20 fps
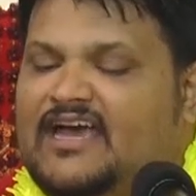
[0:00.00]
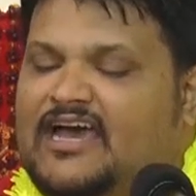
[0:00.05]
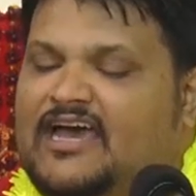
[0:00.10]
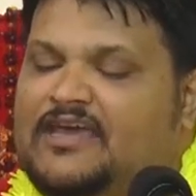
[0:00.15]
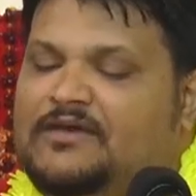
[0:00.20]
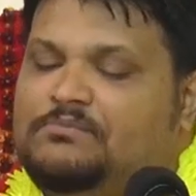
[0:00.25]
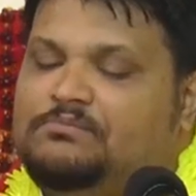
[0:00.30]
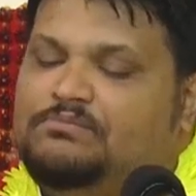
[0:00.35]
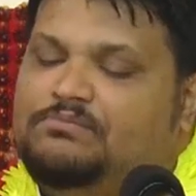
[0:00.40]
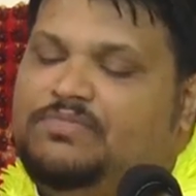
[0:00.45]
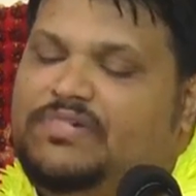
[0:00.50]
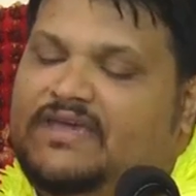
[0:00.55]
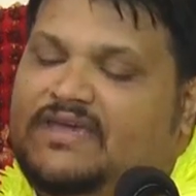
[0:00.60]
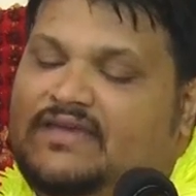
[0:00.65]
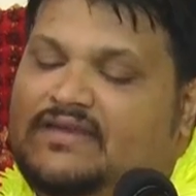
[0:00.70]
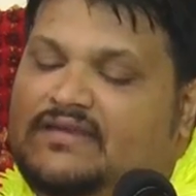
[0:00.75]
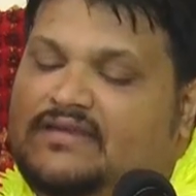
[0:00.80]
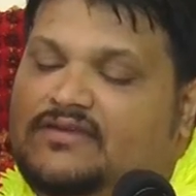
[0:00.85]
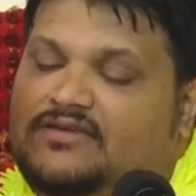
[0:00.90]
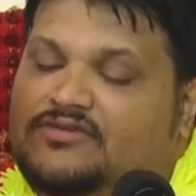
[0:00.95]
I am
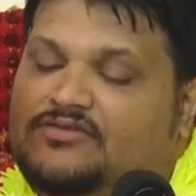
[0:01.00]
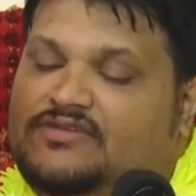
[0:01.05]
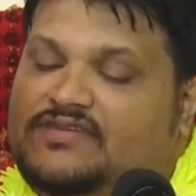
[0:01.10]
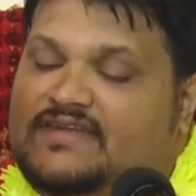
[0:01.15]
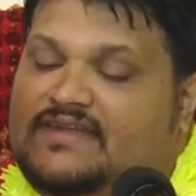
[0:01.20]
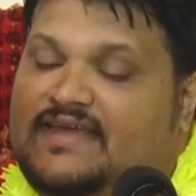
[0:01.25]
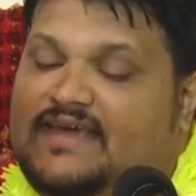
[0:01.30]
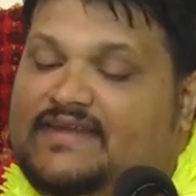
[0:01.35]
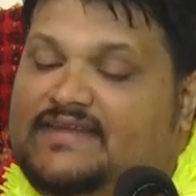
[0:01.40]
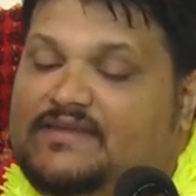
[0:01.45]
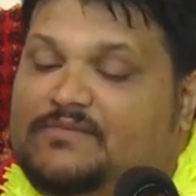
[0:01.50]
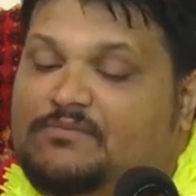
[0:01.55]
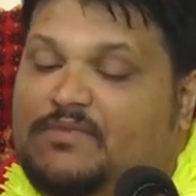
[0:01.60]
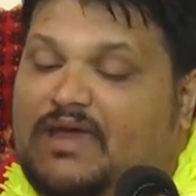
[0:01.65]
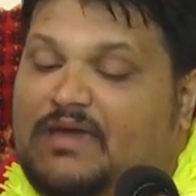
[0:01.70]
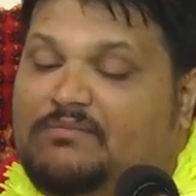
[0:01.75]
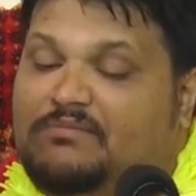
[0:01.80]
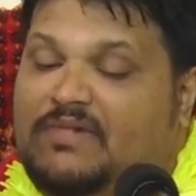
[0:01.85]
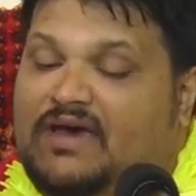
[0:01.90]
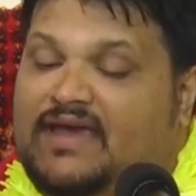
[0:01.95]
bathing you tonight in
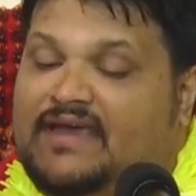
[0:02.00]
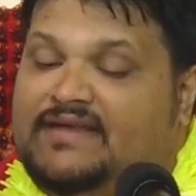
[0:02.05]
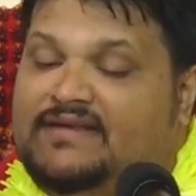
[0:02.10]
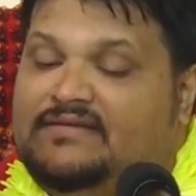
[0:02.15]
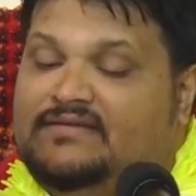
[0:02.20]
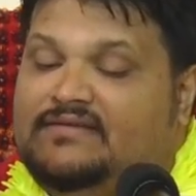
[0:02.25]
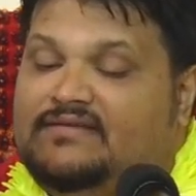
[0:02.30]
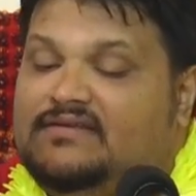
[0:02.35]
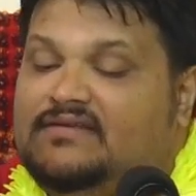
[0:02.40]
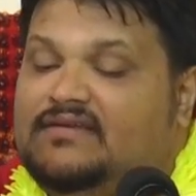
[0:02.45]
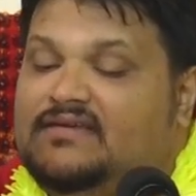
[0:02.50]
my mind.